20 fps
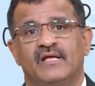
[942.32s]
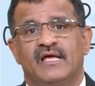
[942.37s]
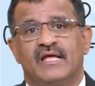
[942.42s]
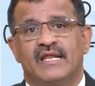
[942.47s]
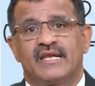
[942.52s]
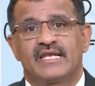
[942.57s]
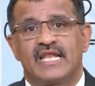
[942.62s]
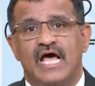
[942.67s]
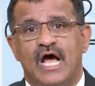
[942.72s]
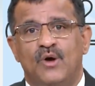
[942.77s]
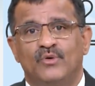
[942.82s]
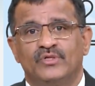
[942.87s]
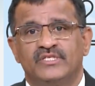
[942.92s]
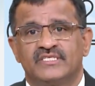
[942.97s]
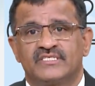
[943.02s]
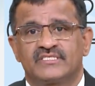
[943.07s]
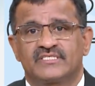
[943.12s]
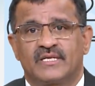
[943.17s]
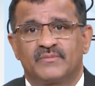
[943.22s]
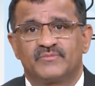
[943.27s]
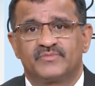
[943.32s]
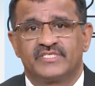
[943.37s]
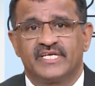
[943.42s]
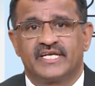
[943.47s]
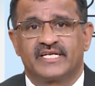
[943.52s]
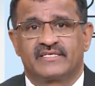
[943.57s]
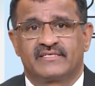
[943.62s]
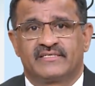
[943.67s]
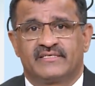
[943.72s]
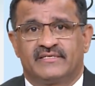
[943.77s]
now this
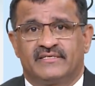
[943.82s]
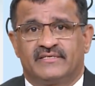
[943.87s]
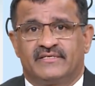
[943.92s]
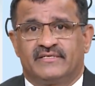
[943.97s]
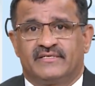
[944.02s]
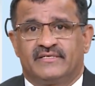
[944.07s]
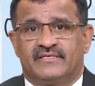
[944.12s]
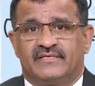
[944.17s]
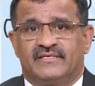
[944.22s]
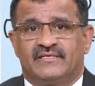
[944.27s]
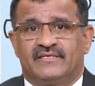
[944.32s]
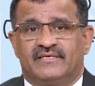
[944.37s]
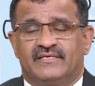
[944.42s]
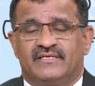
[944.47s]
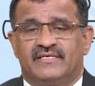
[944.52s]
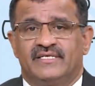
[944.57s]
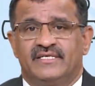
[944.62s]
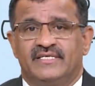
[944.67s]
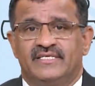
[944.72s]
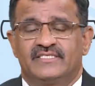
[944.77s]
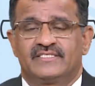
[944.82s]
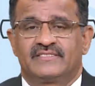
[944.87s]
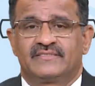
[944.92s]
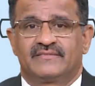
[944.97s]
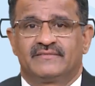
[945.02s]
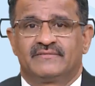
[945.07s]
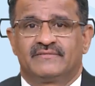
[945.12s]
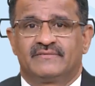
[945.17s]
subject is